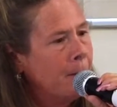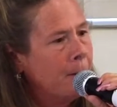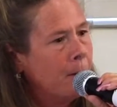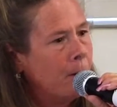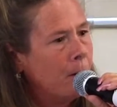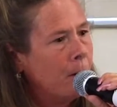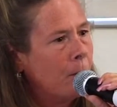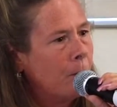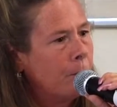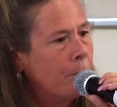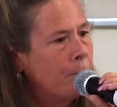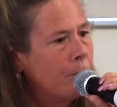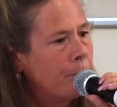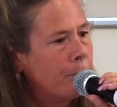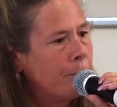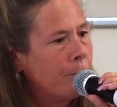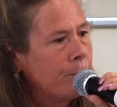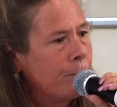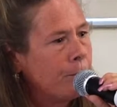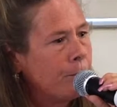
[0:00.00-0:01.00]

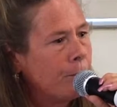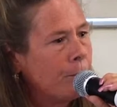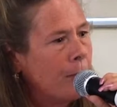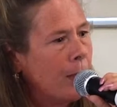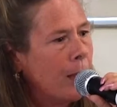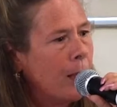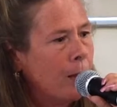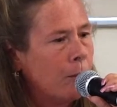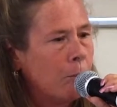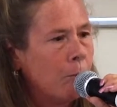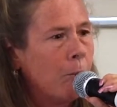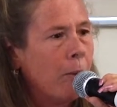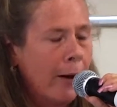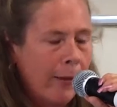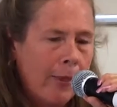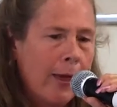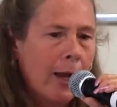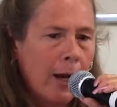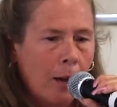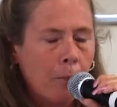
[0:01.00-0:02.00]
Um, and by
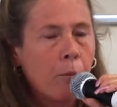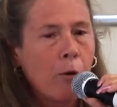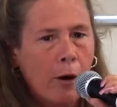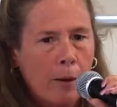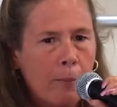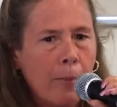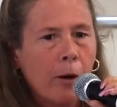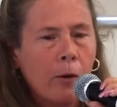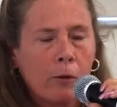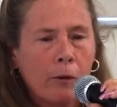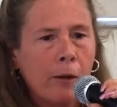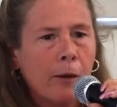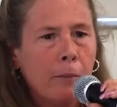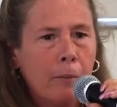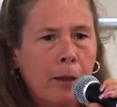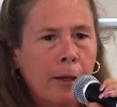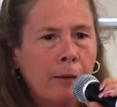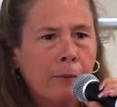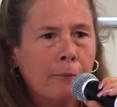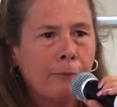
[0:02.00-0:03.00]
that I primarily
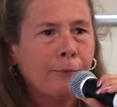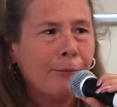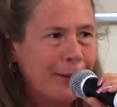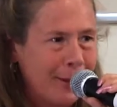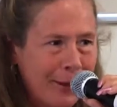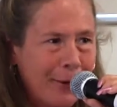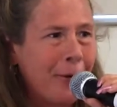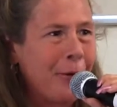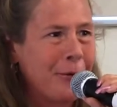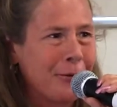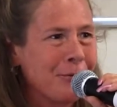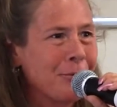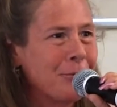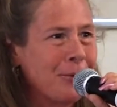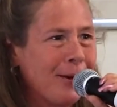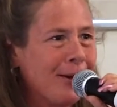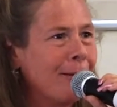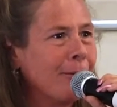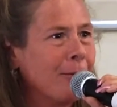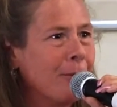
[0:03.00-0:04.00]
mean the
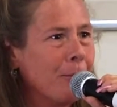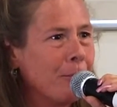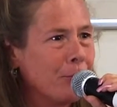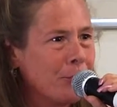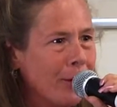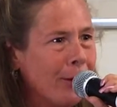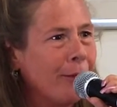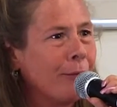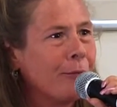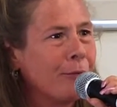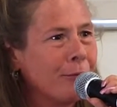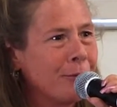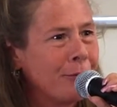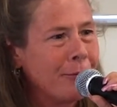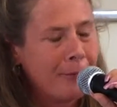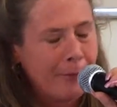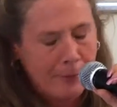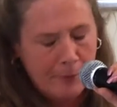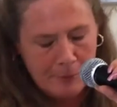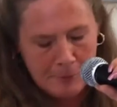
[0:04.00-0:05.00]
incarcerated themselves.
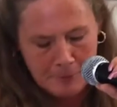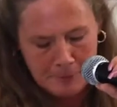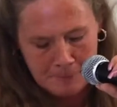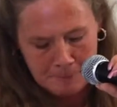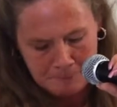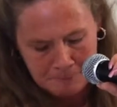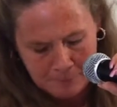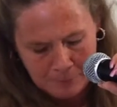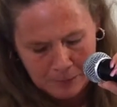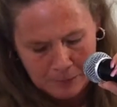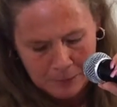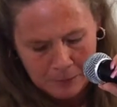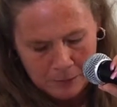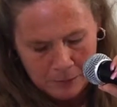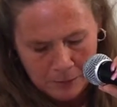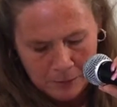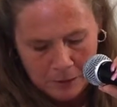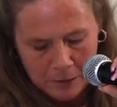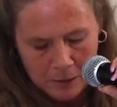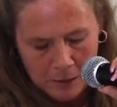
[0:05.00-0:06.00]
Mm-hmm.
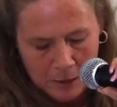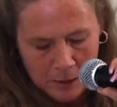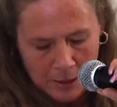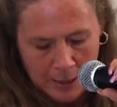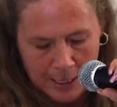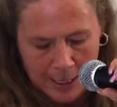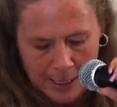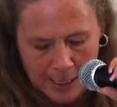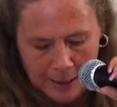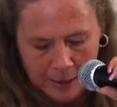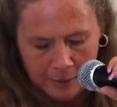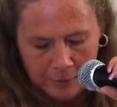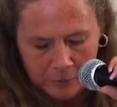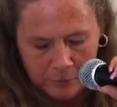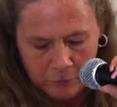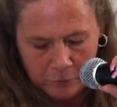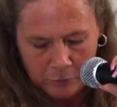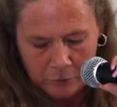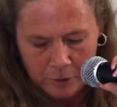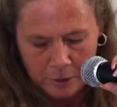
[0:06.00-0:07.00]

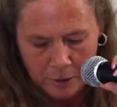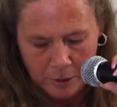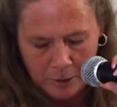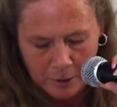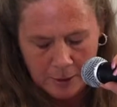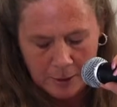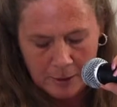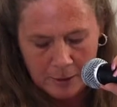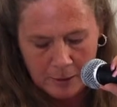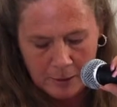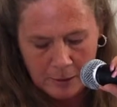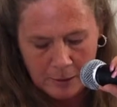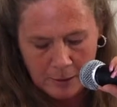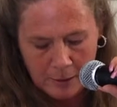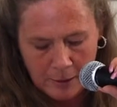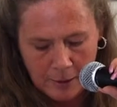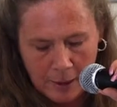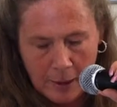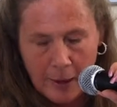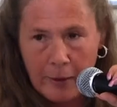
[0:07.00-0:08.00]
And
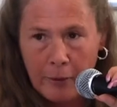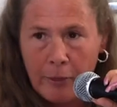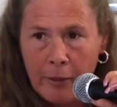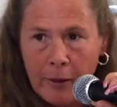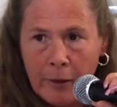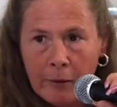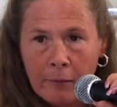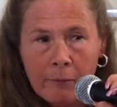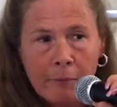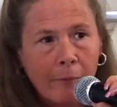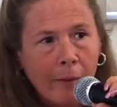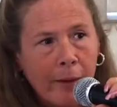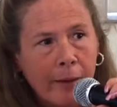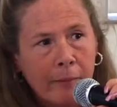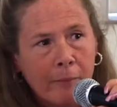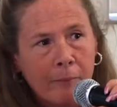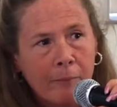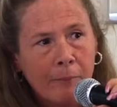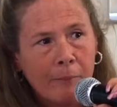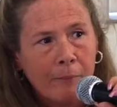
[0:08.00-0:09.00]
yeah, I think, like
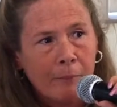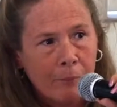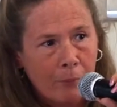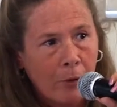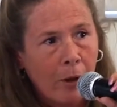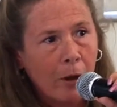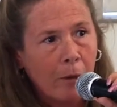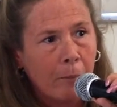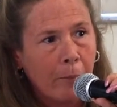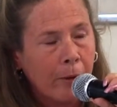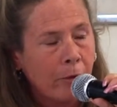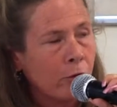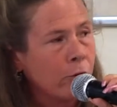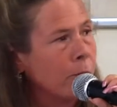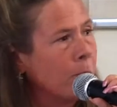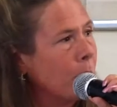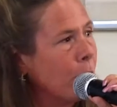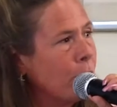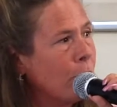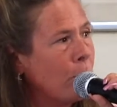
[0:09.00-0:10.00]
Donna
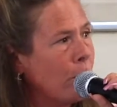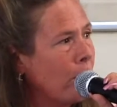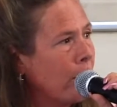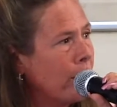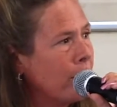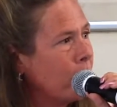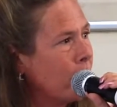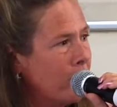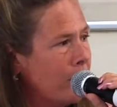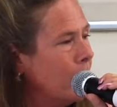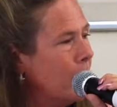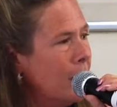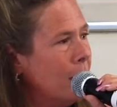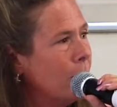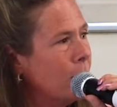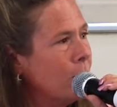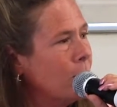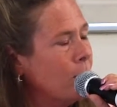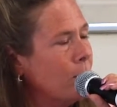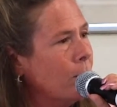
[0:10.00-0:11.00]
mentioned before, it's it,
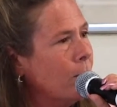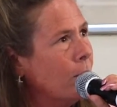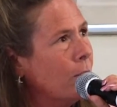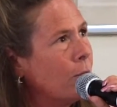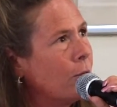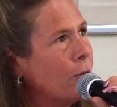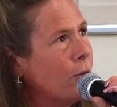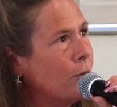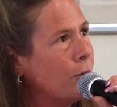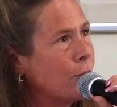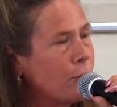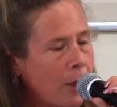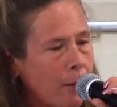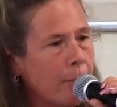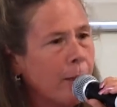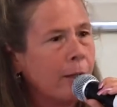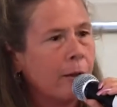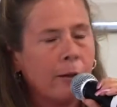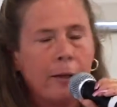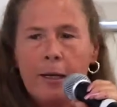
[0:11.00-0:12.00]

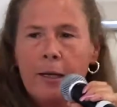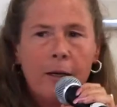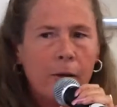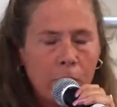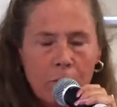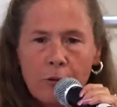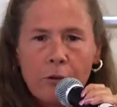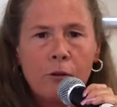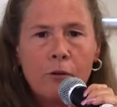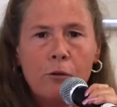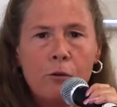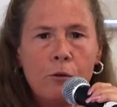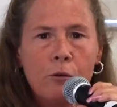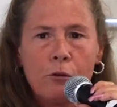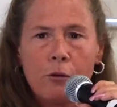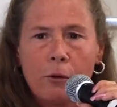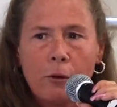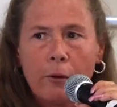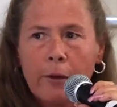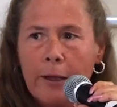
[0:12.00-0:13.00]
systemically,
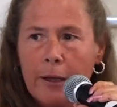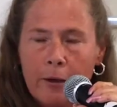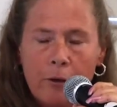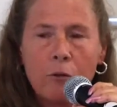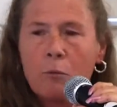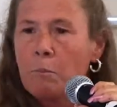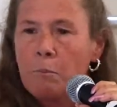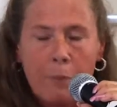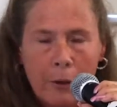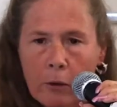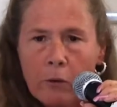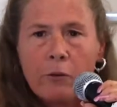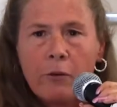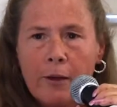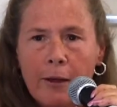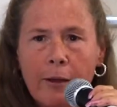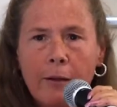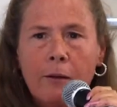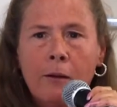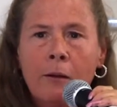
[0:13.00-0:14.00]
institutionally, it is built
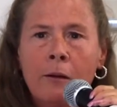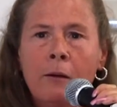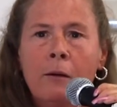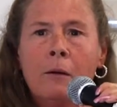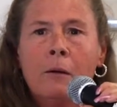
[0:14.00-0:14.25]
in